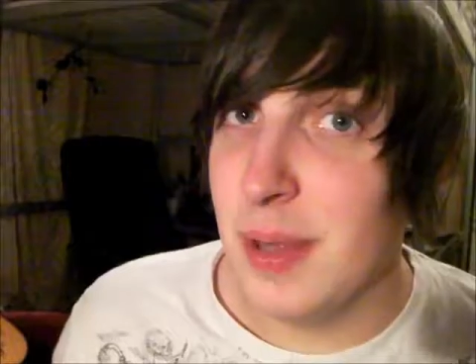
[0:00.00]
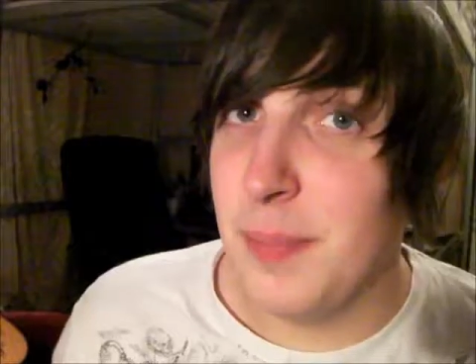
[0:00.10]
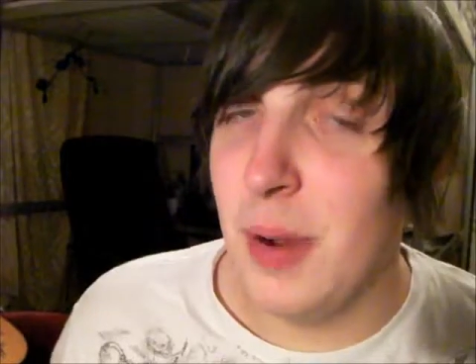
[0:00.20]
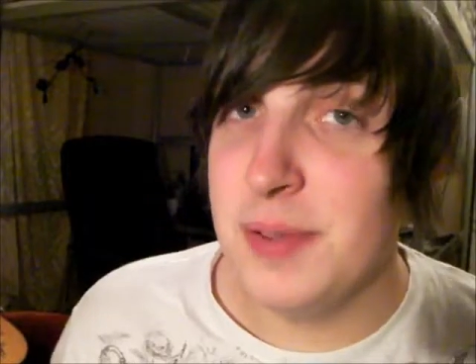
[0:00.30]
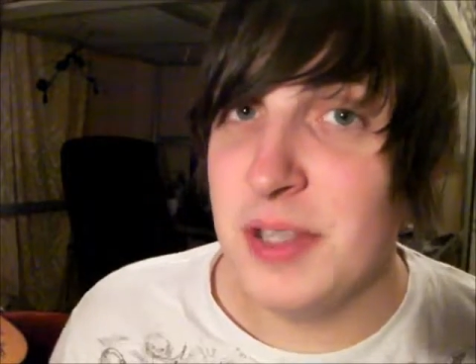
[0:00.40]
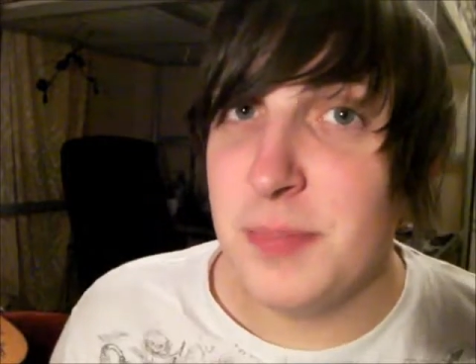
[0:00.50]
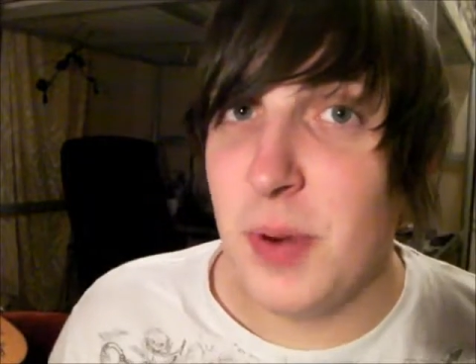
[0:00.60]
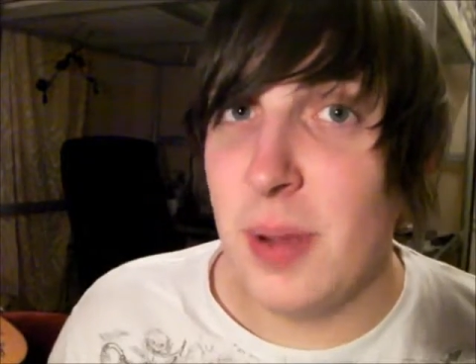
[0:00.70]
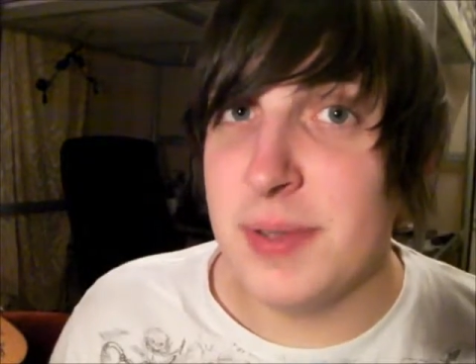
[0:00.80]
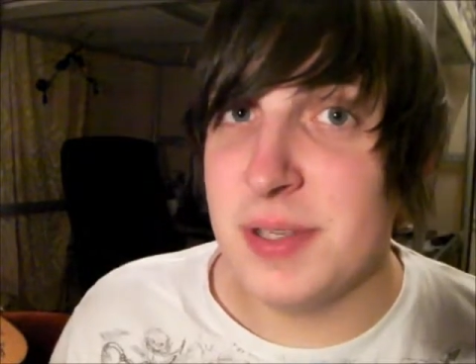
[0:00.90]
But a promise is a
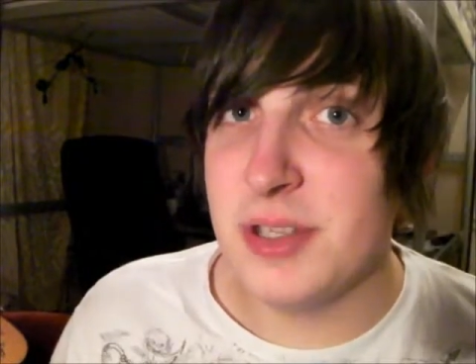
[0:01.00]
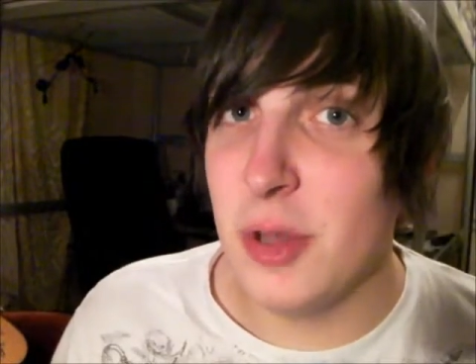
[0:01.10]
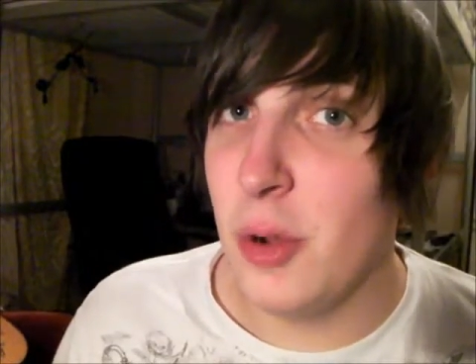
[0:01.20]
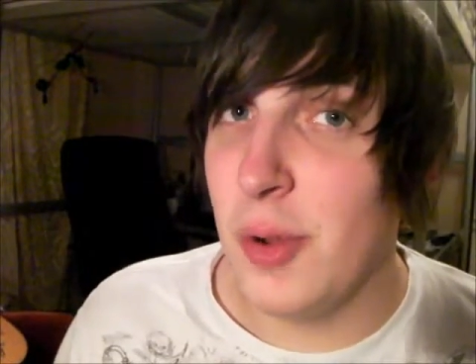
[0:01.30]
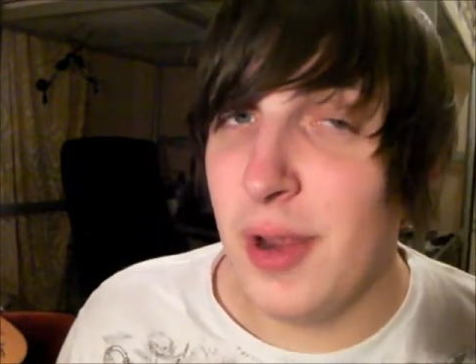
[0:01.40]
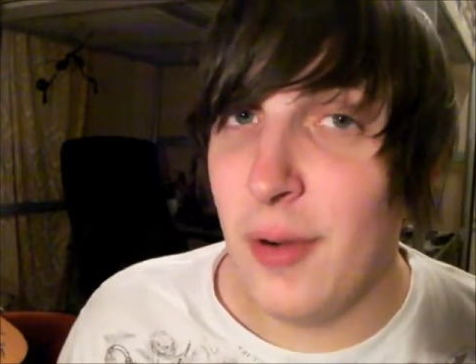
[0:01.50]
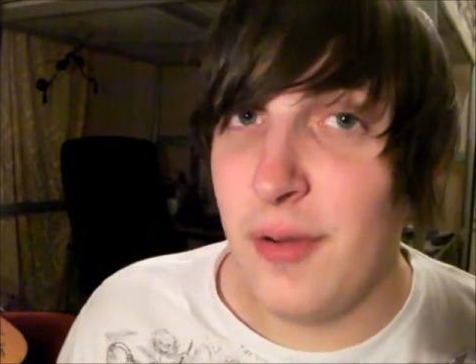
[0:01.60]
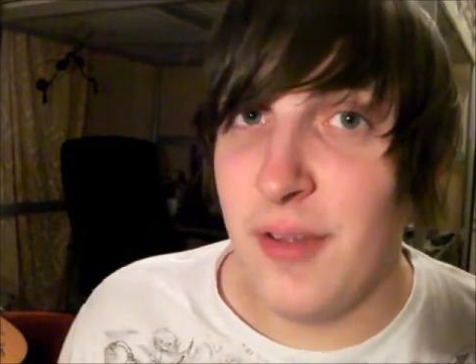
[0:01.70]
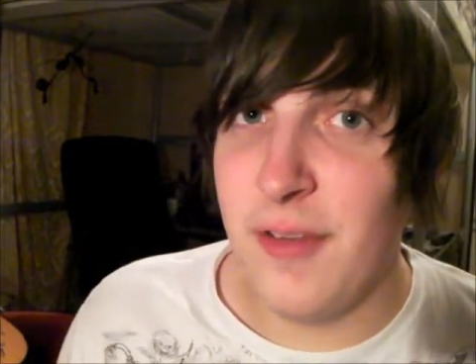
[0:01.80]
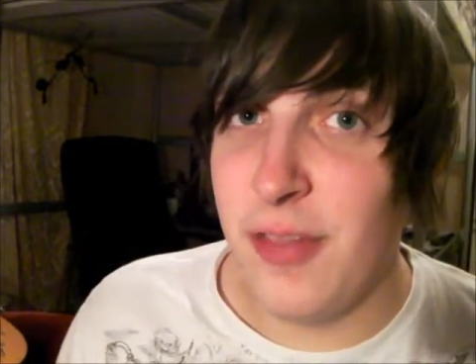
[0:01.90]
promise, and so here
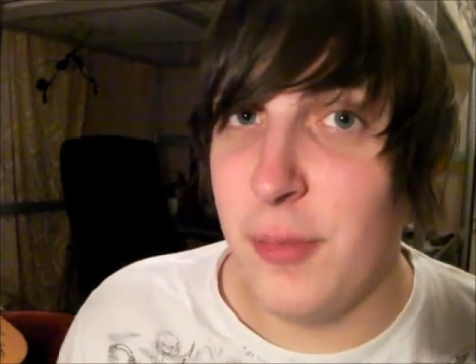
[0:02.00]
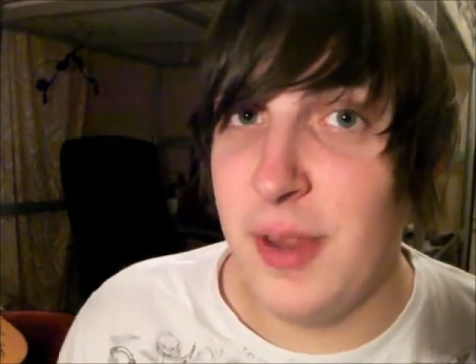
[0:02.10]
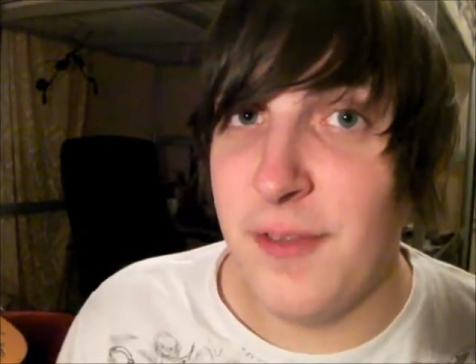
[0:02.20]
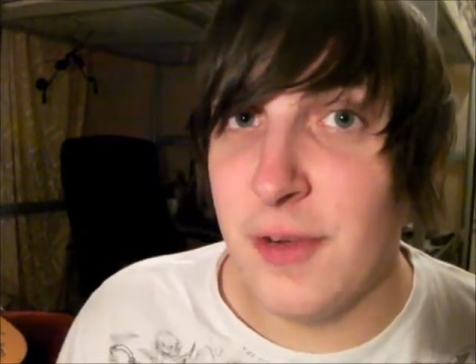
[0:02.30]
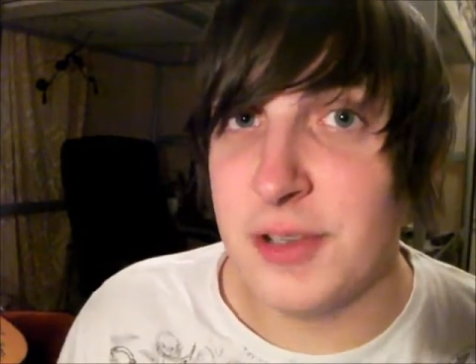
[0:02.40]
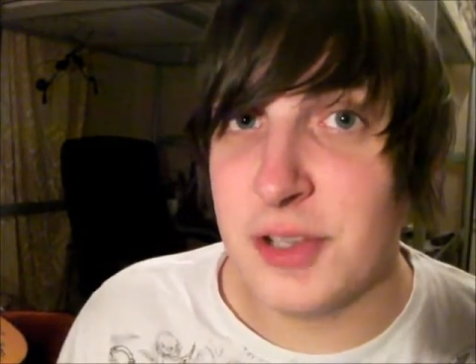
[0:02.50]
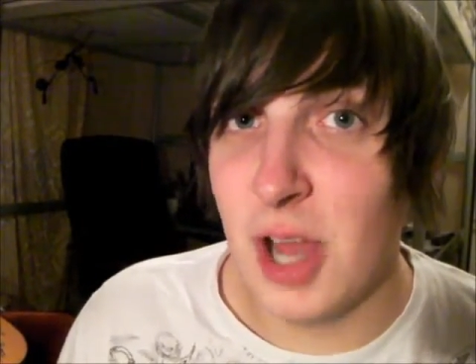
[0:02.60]
are the three first